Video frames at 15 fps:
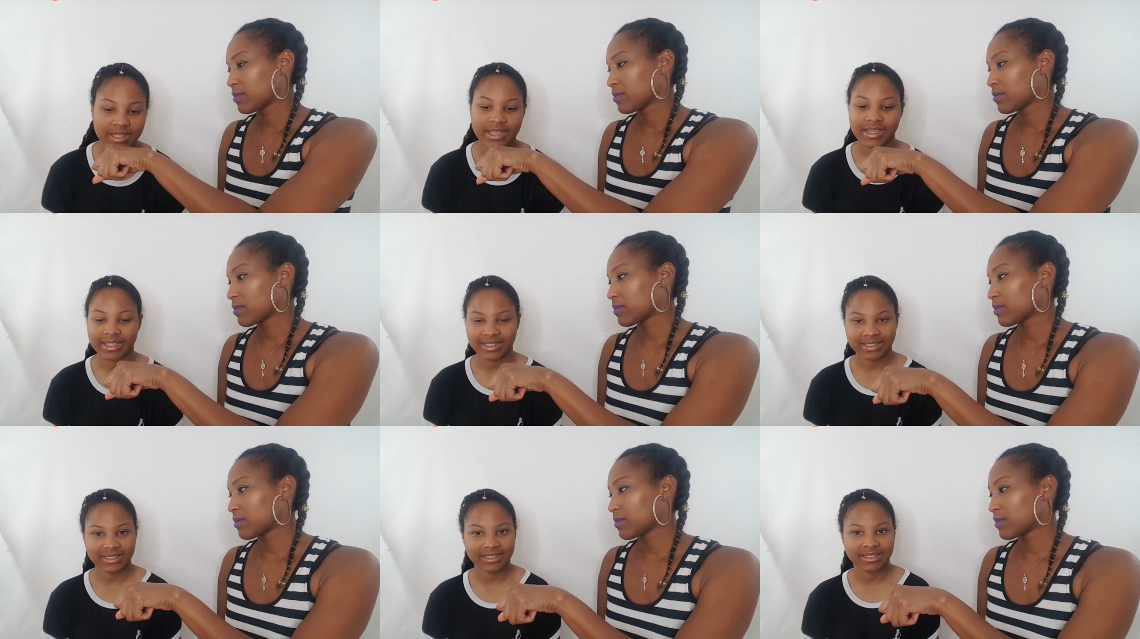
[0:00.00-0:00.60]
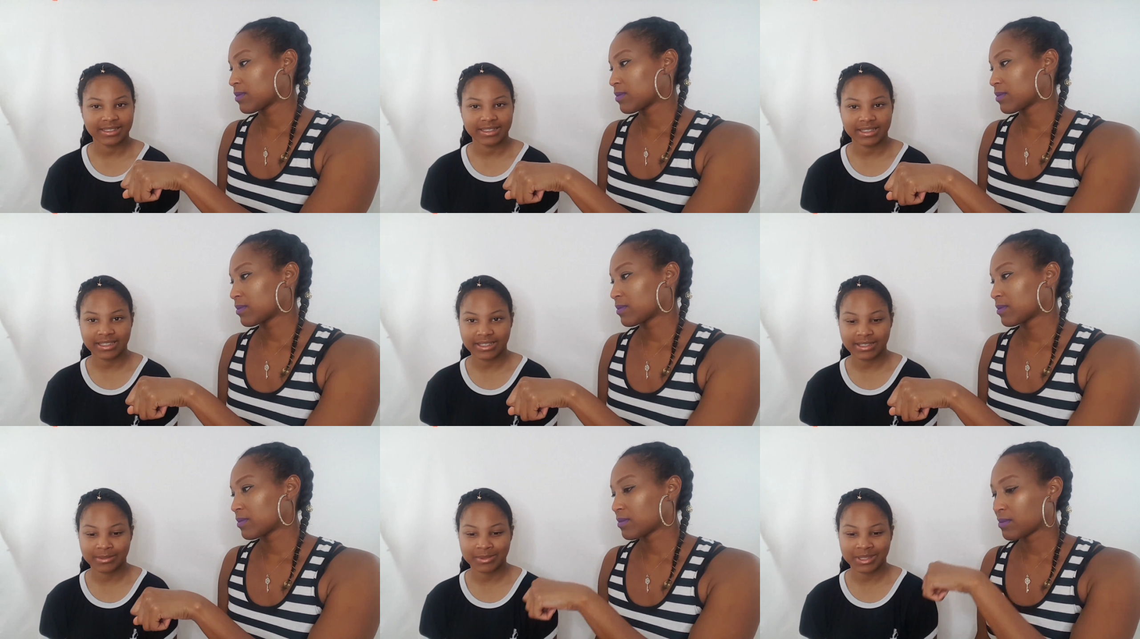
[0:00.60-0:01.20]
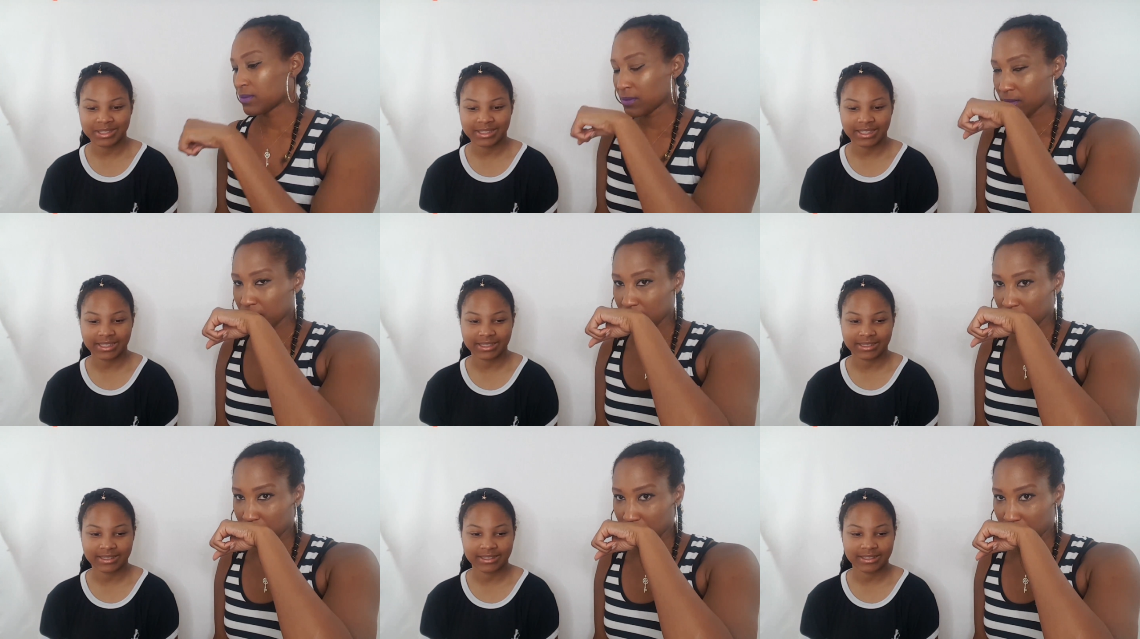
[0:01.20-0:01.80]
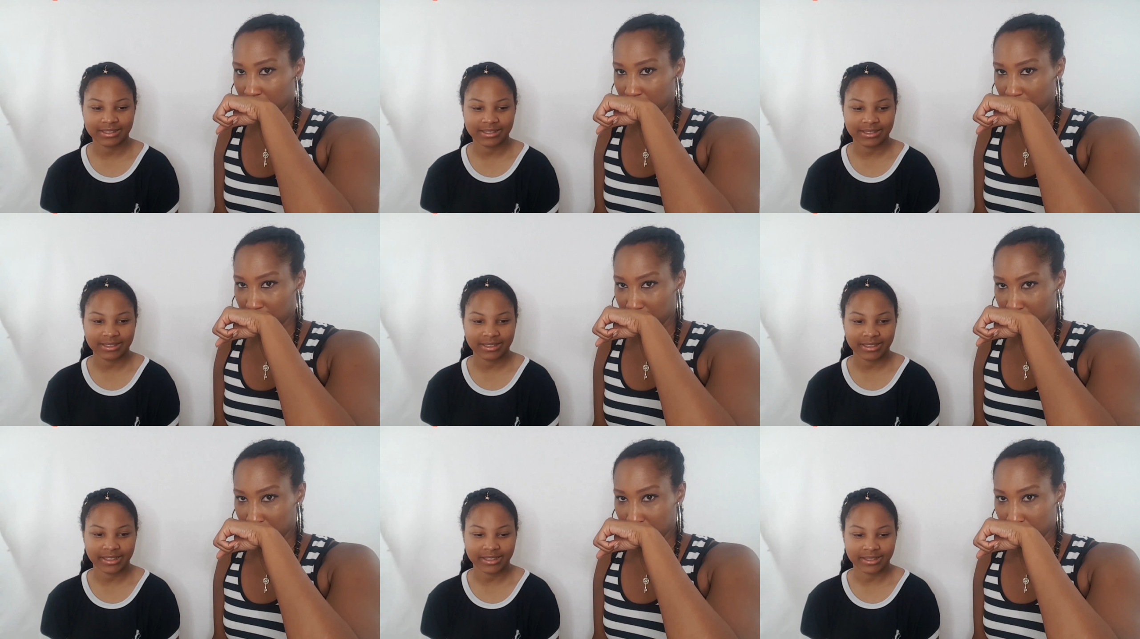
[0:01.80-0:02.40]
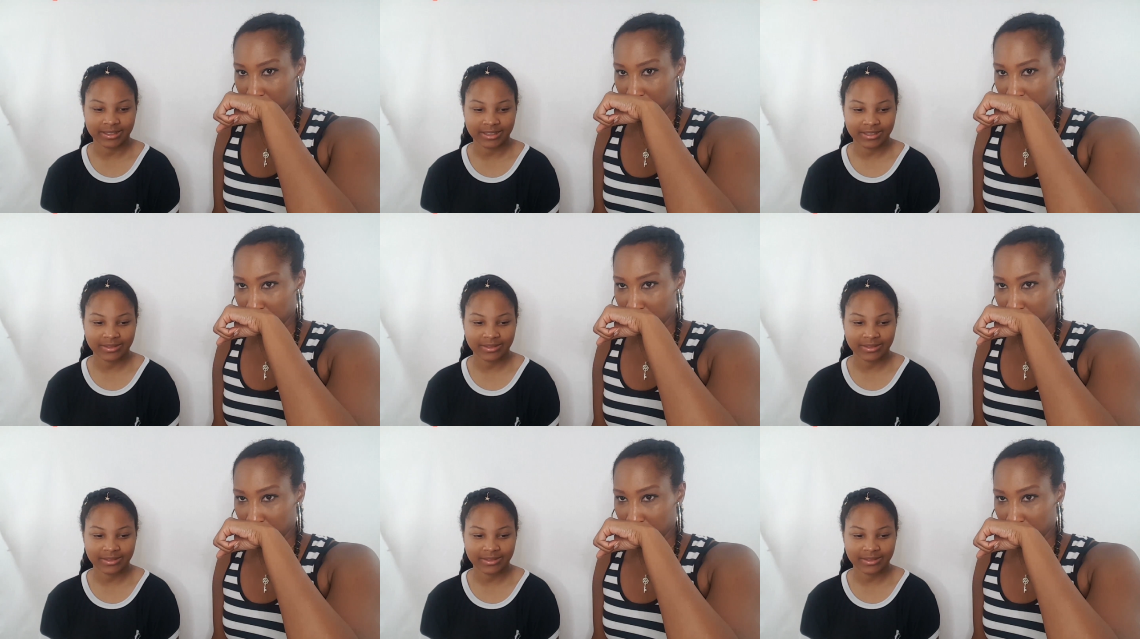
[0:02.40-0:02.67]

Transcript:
Speaker 1: Yeah, it smells like a.